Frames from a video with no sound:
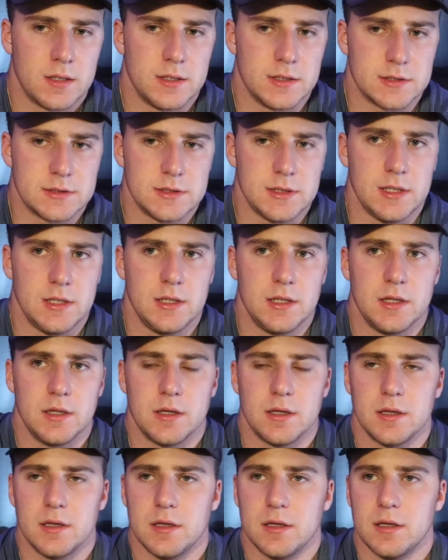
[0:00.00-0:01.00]
You
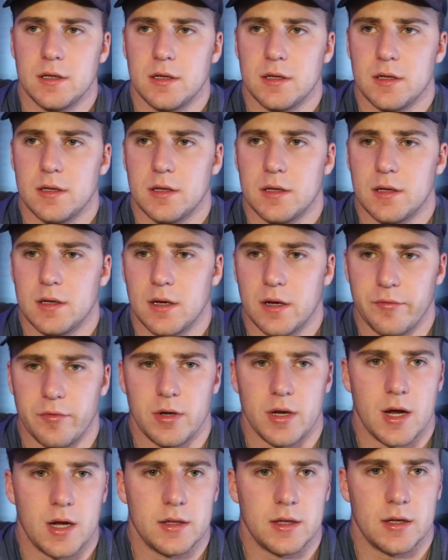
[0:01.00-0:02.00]
see
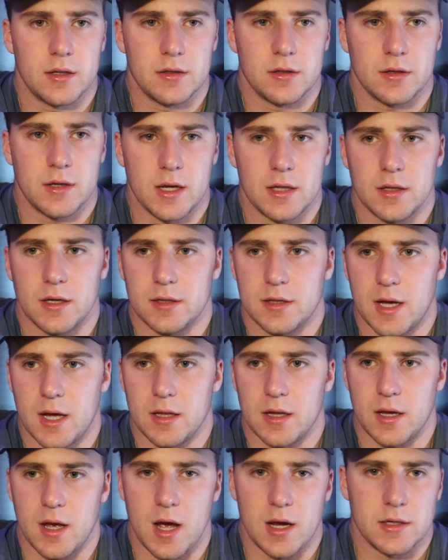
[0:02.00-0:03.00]
every now and then a little kid like that.
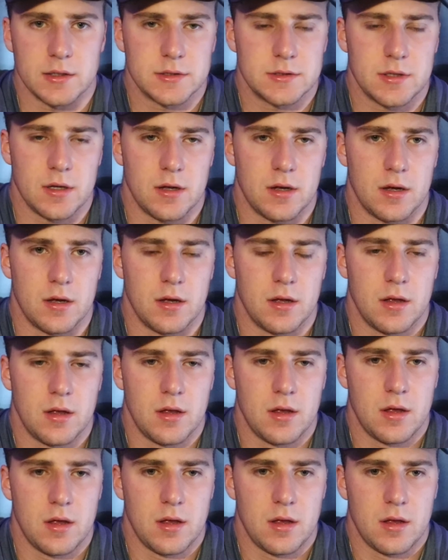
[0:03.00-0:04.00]
Like, I used to
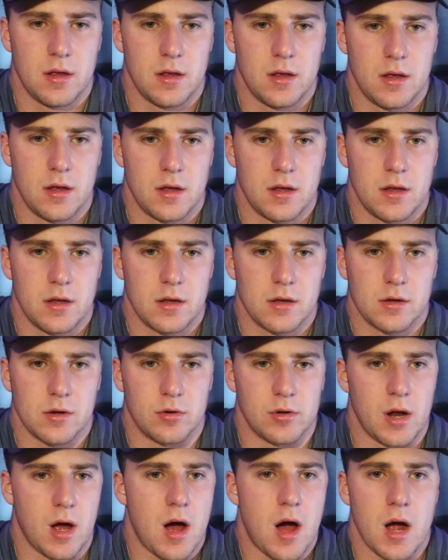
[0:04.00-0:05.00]

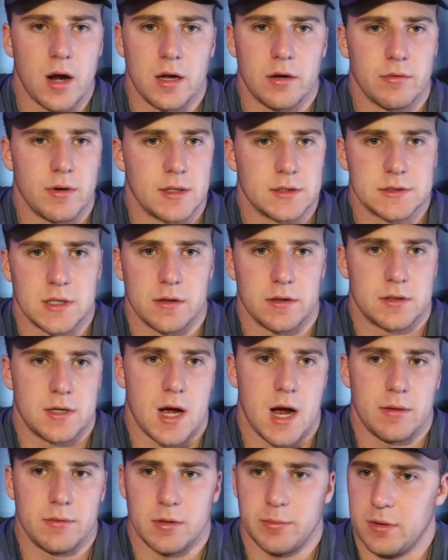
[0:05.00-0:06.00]
go to hockey rinks all the
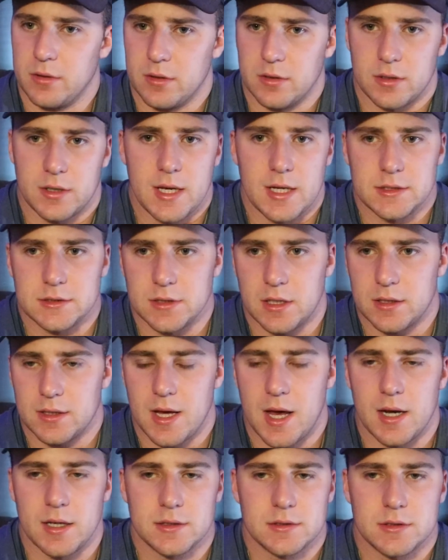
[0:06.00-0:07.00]
time. There'd be little kids like that.